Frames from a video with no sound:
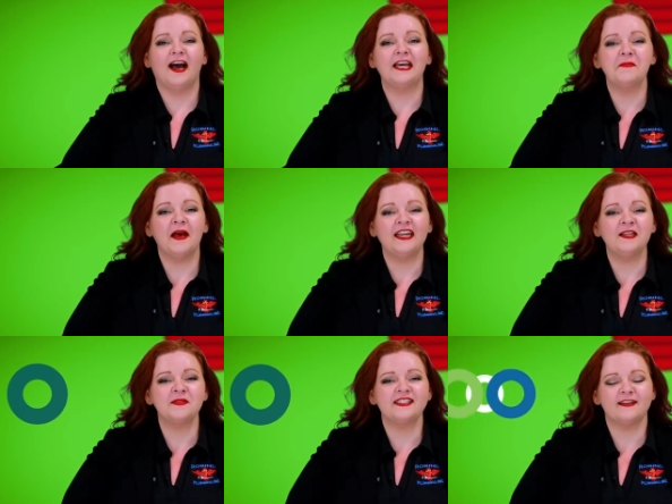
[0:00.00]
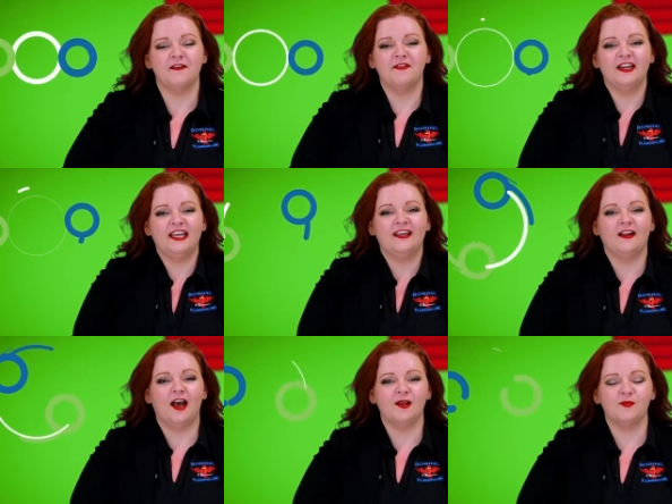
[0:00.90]
Hi, my name is Stephanie
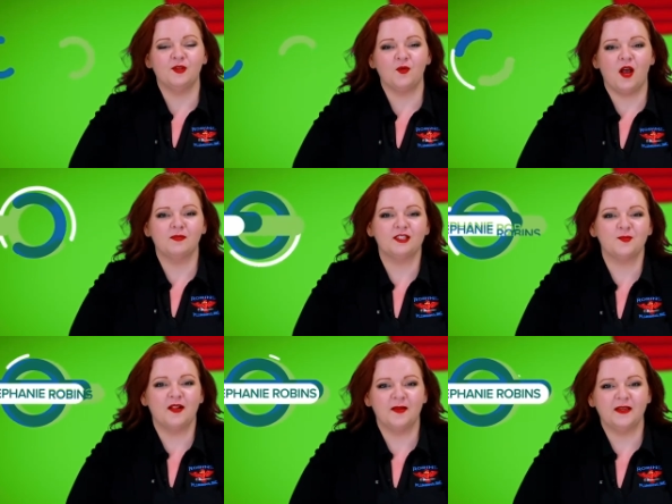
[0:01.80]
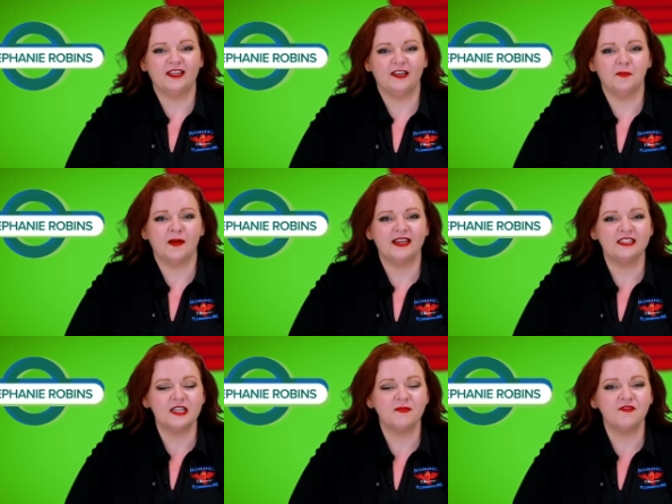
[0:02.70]
and I'm with Robins Plumbing and
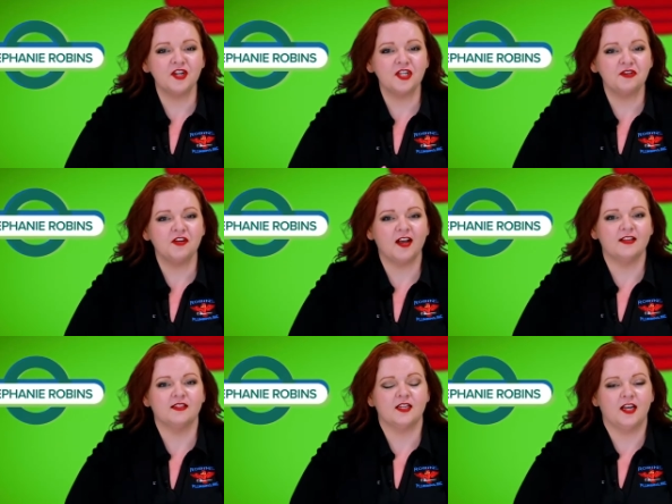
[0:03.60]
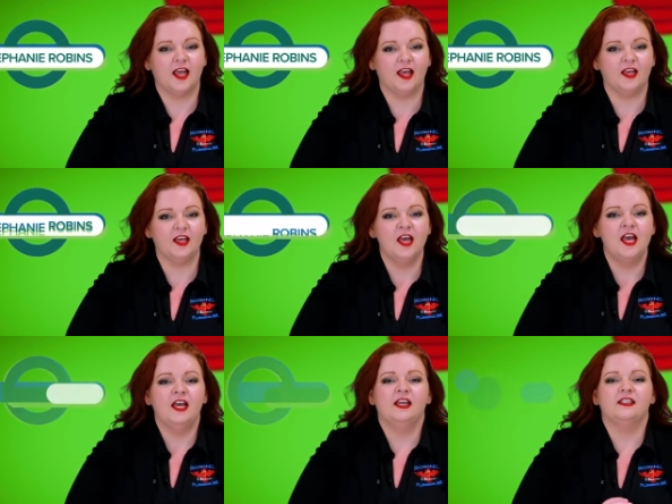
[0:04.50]
my tip for you guys today
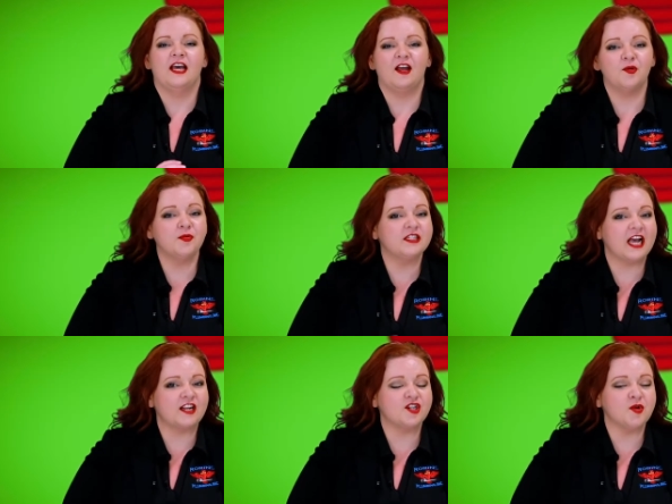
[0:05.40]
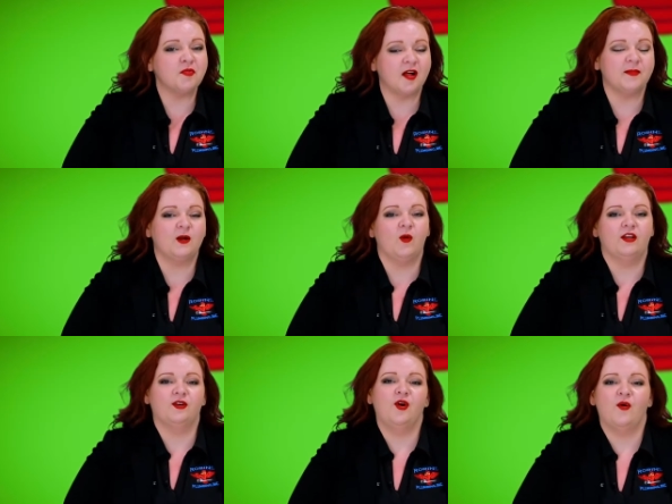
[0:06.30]
is how to protect your plumbing
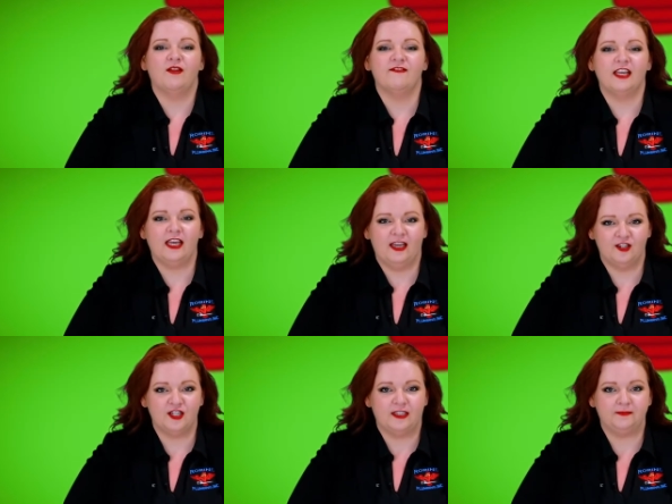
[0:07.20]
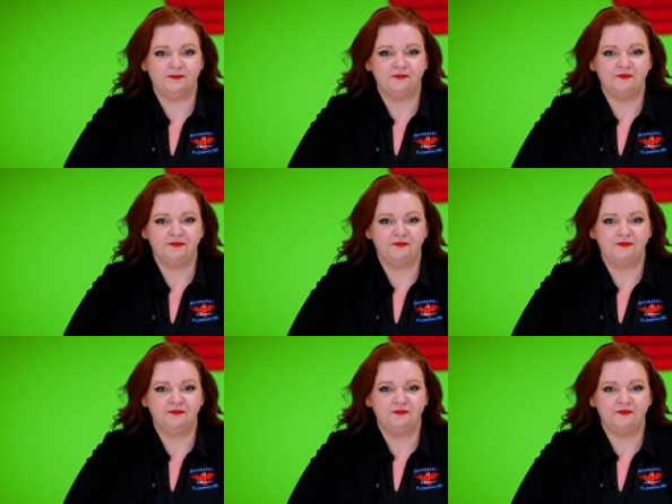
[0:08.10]
while you go on vacation.